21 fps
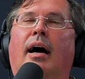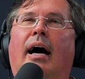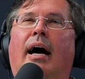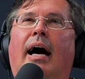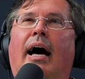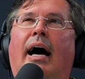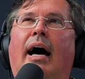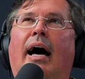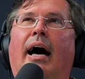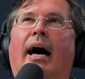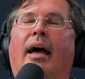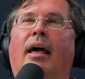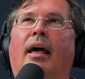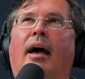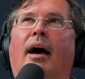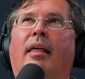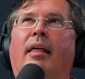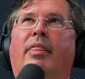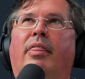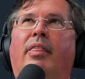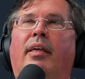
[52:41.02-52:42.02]

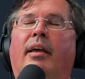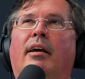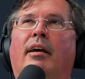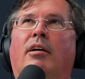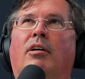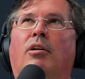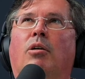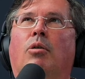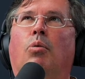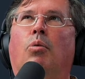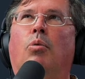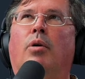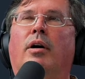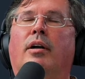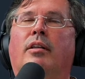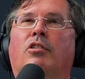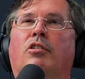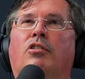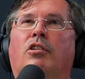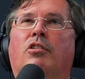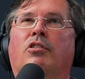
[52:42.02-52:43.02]
I think
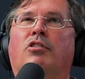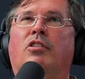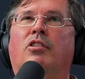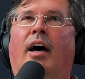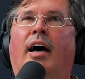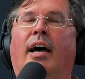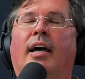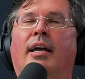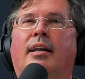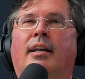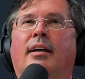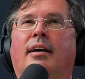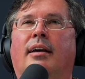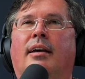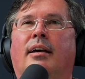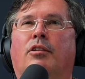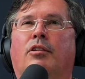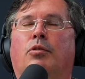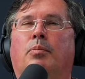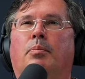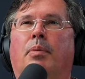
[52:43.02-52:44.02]
what society
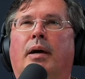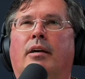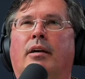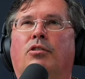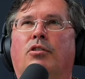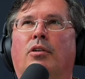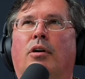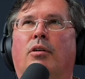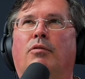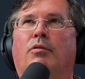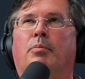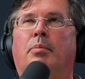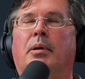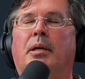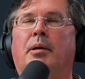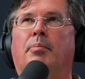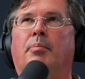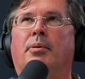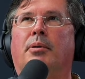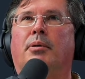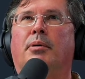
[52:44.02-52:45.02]
expects of
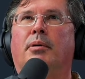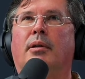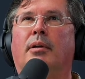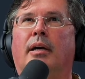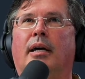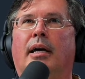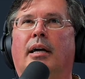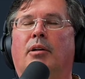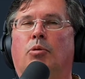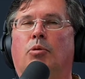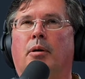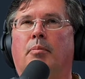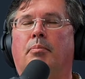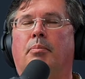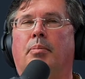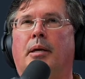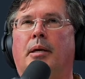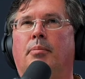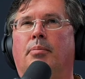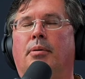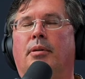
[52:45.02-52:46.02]
people and what
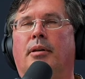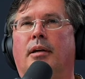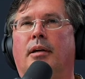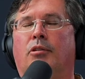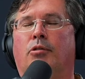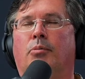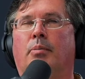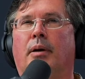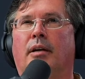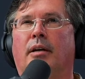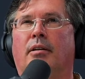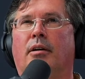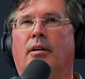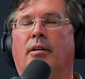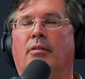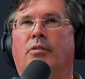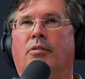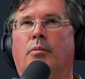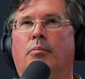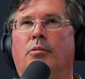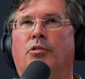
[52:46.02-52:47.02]
people expect
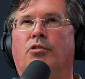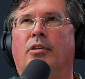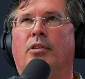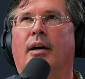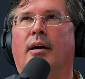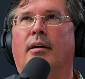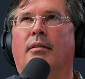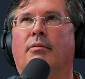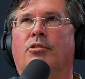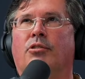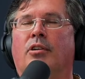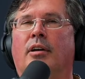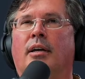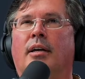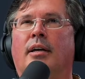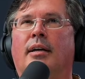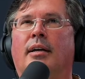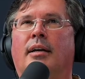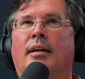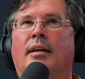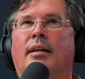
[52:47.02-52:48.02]
of themselves
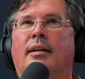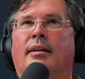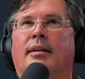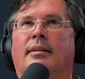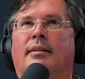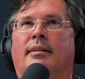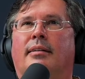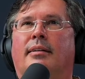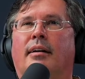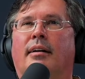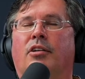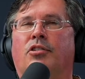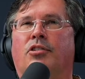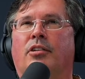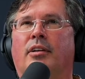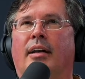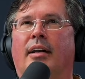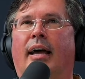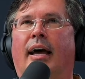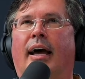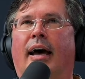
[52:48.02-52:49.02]

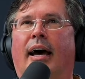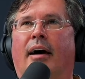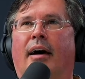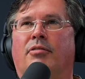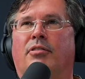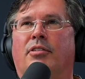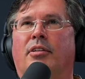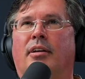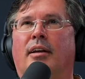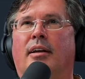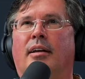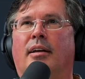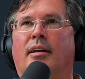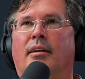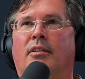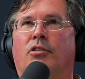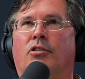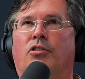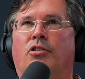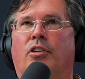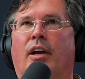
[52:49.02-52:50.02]
doesn't have to
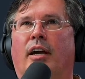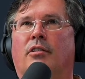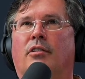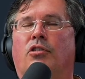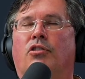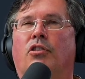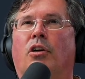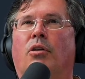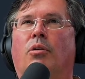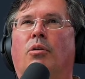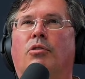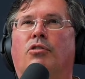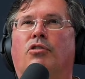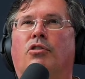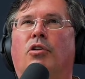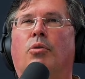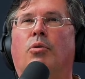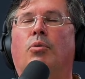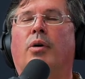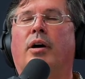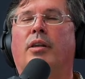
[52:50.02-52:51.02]
intersect. So
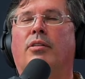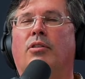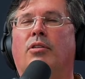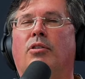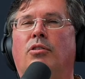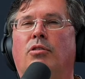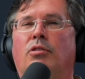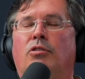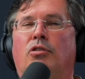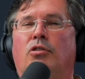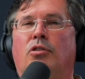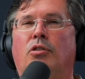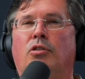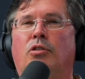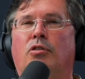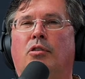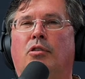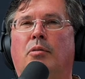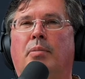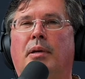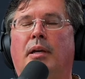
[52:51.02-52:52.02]
whether you
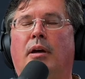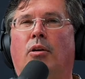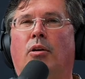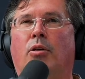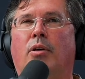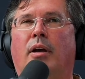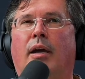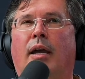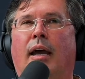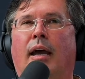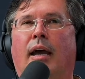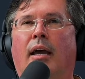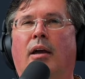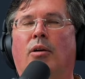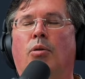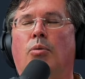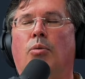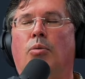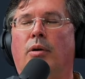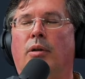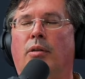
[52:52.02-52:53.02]
choose to be okay
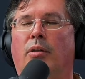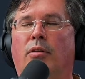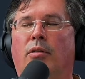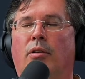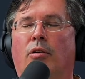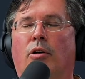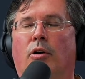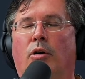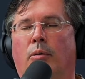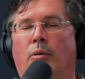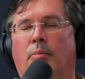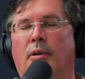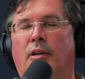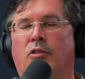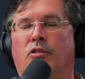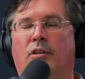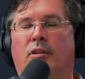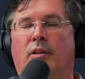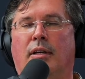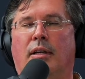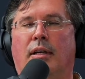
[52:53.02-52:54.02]
with your
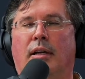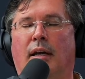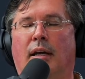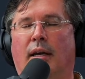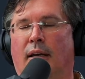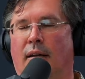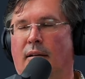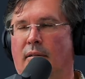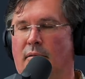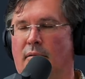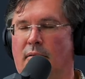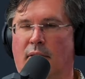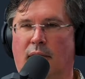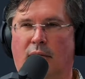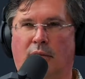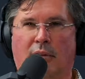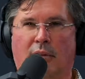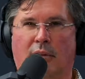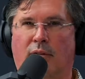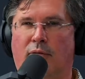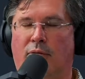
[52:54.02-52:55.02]
obesity and
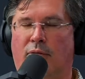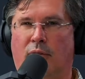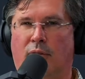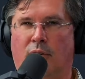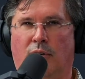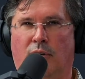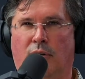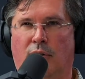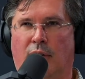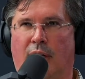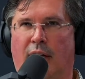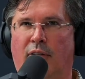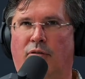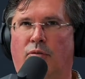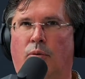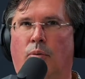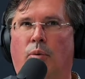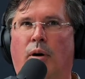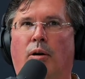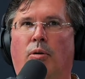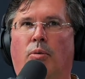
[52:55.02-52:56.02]
live your life
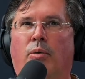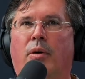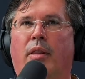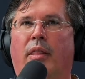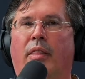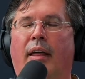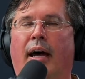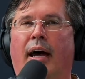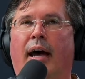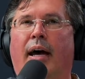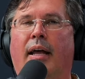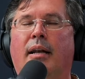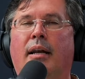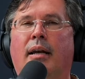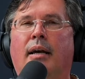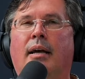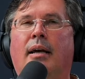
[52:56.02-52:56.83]
well with that,